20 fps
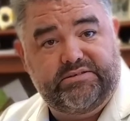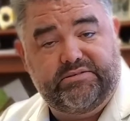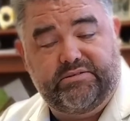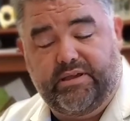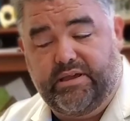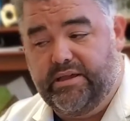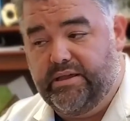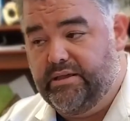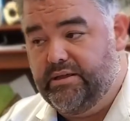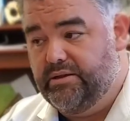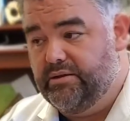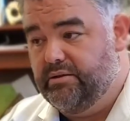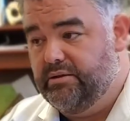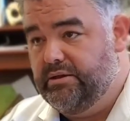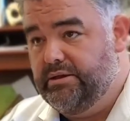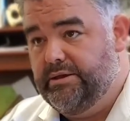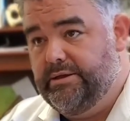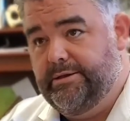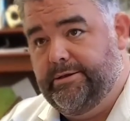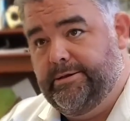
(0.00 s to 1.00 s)
and
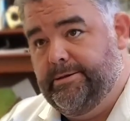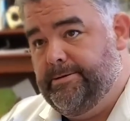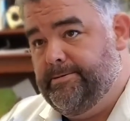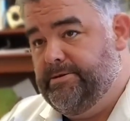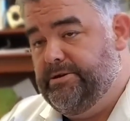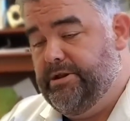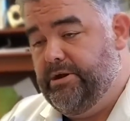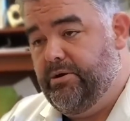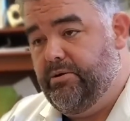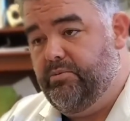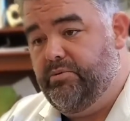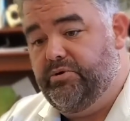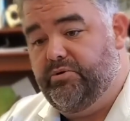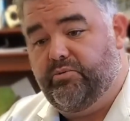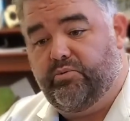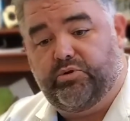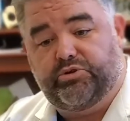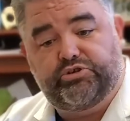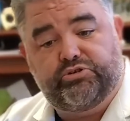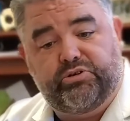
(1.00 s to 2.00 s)
we
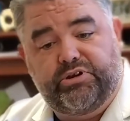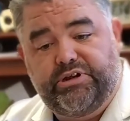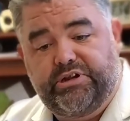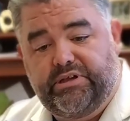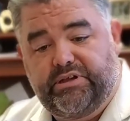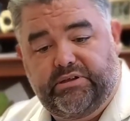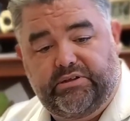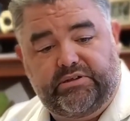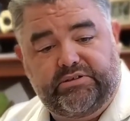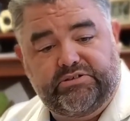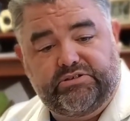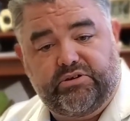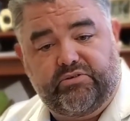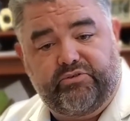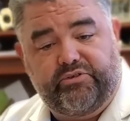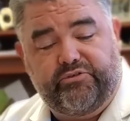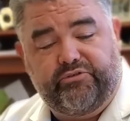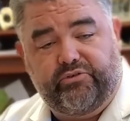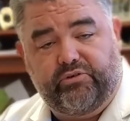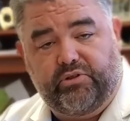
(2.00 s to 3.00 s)
were treating it
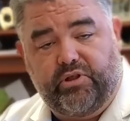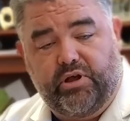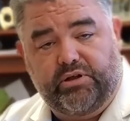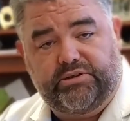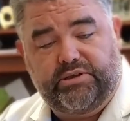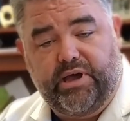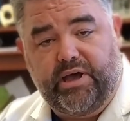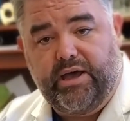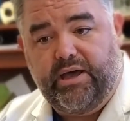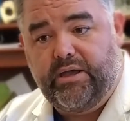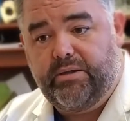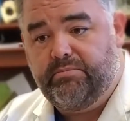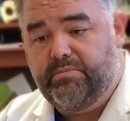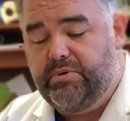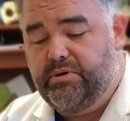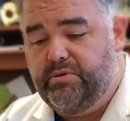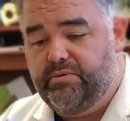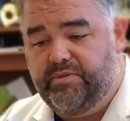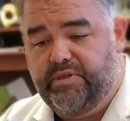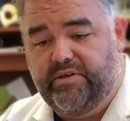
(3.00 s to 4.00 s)
conservatively for a long
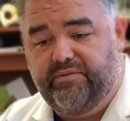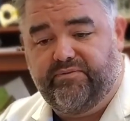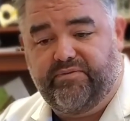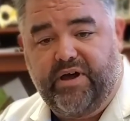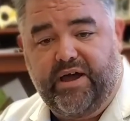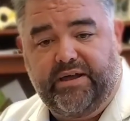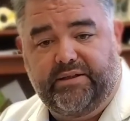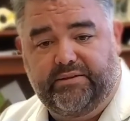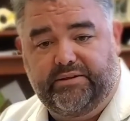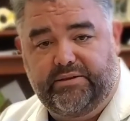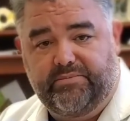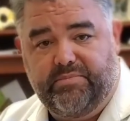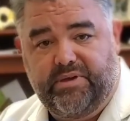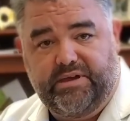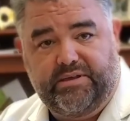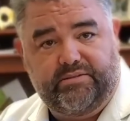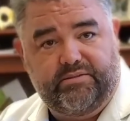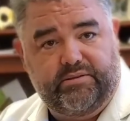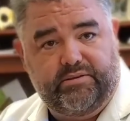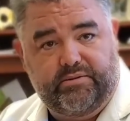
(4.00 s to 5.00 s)
time. They finally
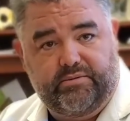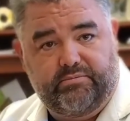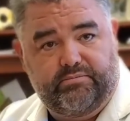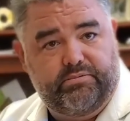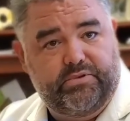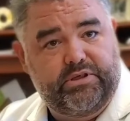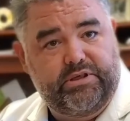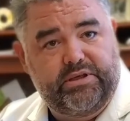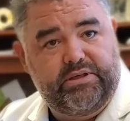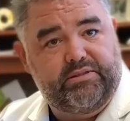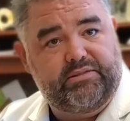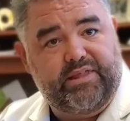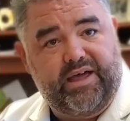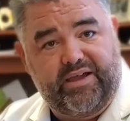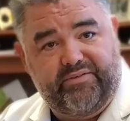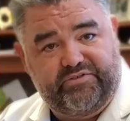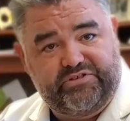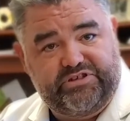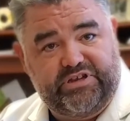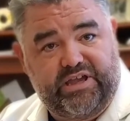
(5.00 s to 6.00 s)
make the
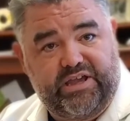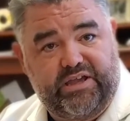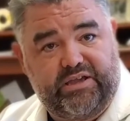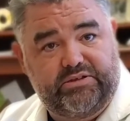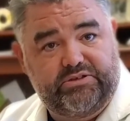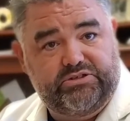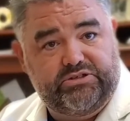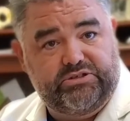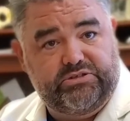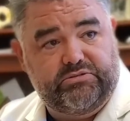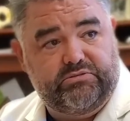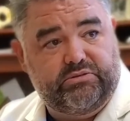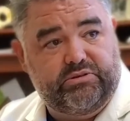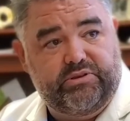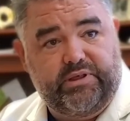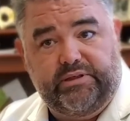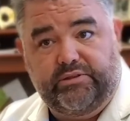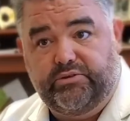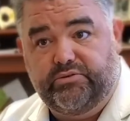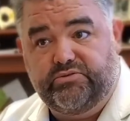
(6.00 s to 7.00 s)
life change and
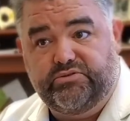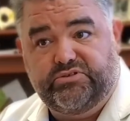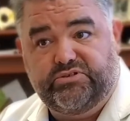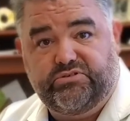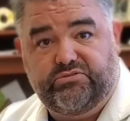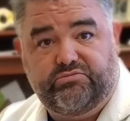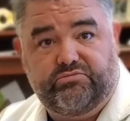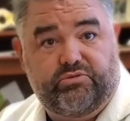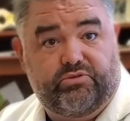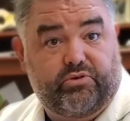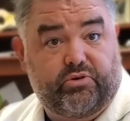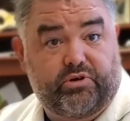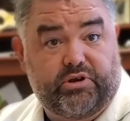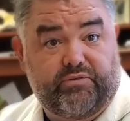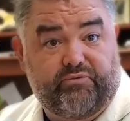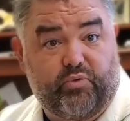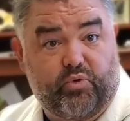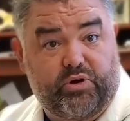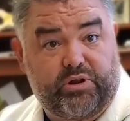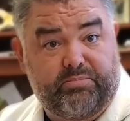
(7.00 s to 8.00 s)
they lose 30,
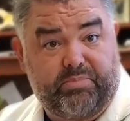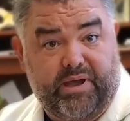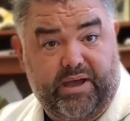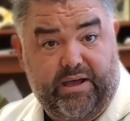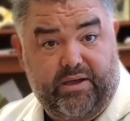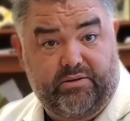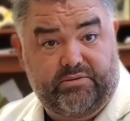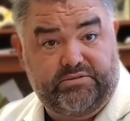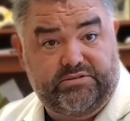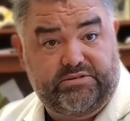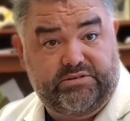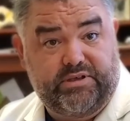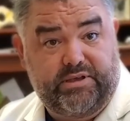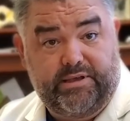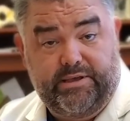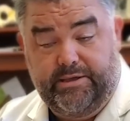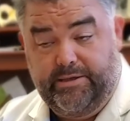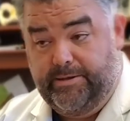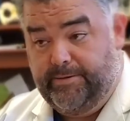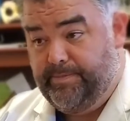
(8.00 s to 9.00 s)
40 pounds.
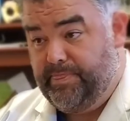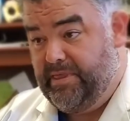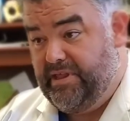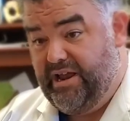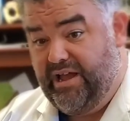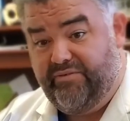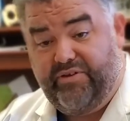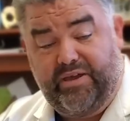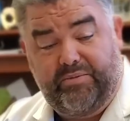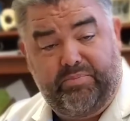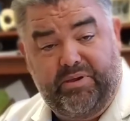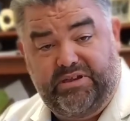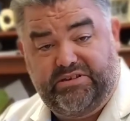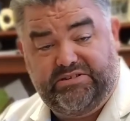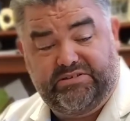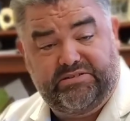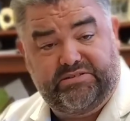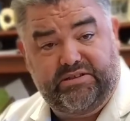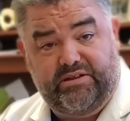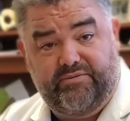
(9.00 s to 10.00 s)
And I've had
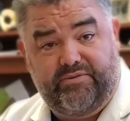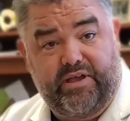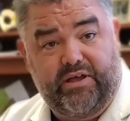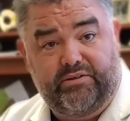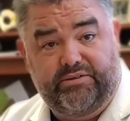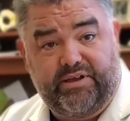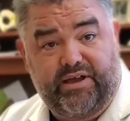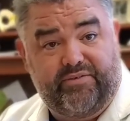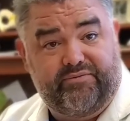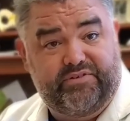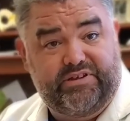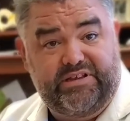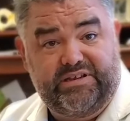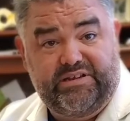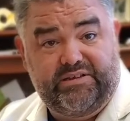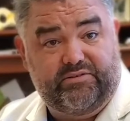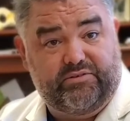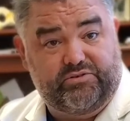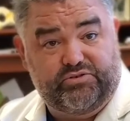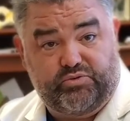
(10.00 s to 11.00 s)
patients that have held off
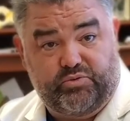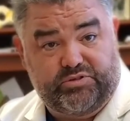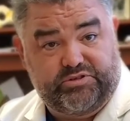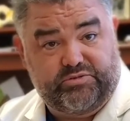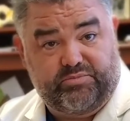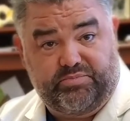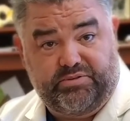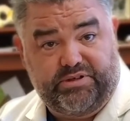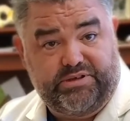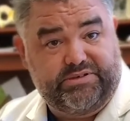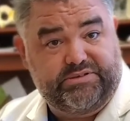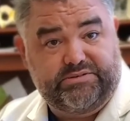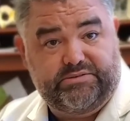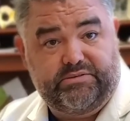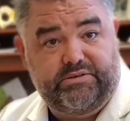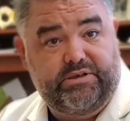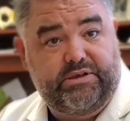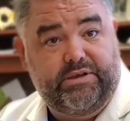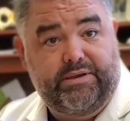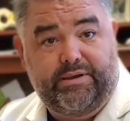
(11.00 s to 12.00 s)
needing their joints replaced.
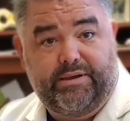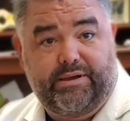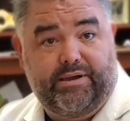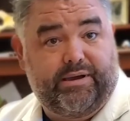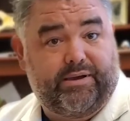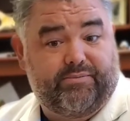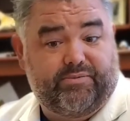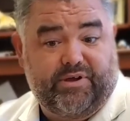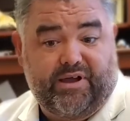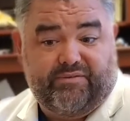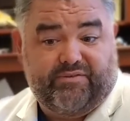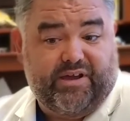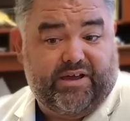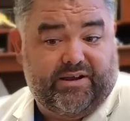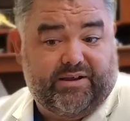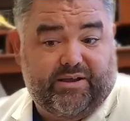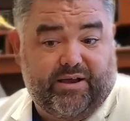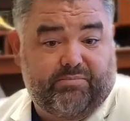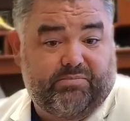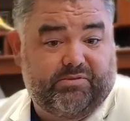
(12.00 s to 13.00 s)
I've got
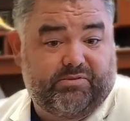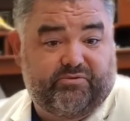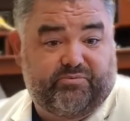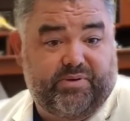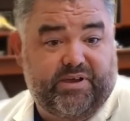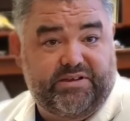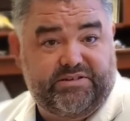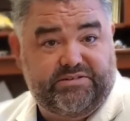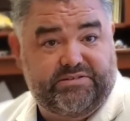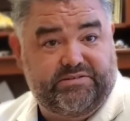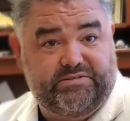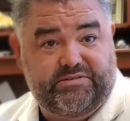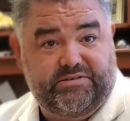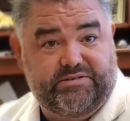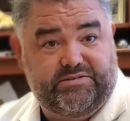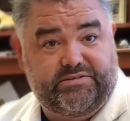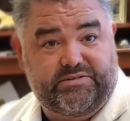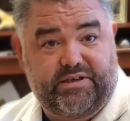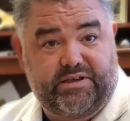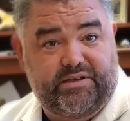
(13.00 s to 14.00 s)
a couple of patients
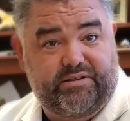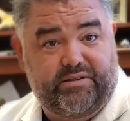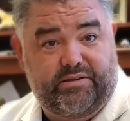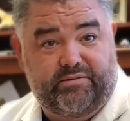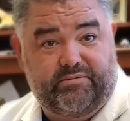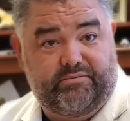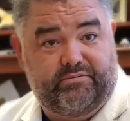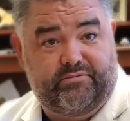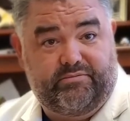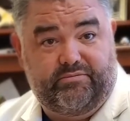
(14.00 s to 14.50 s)
that say that